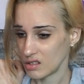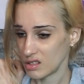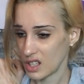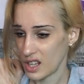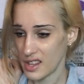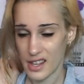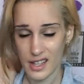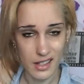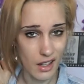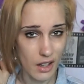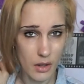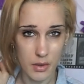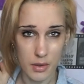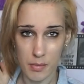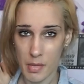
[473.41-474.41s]

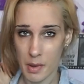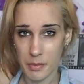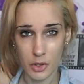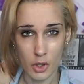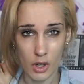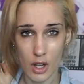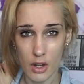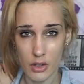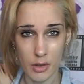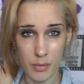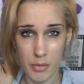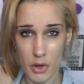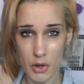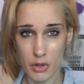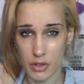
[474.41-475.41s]
like, mum's got loads of
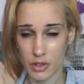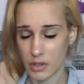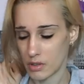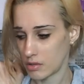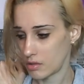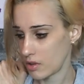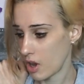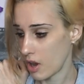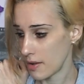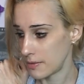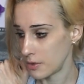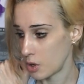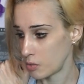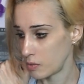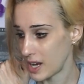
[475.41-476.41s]
books that I've
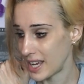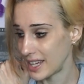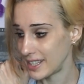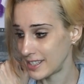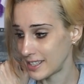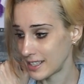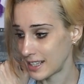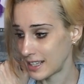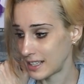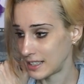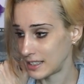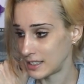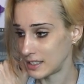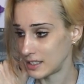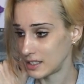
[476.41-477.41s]
not read,
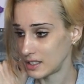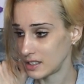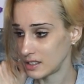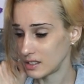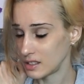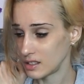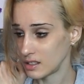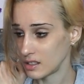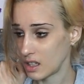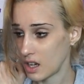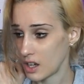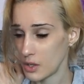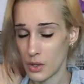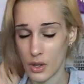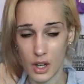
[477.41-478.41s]
and
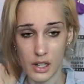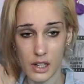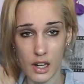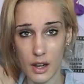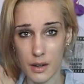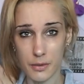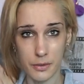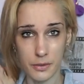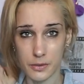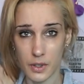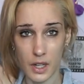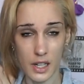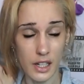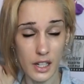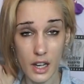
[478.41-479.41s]
I
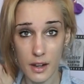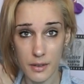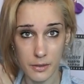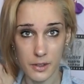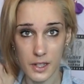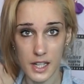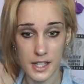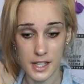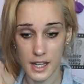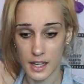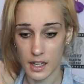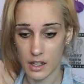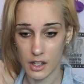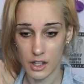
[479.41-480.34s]
love reading, you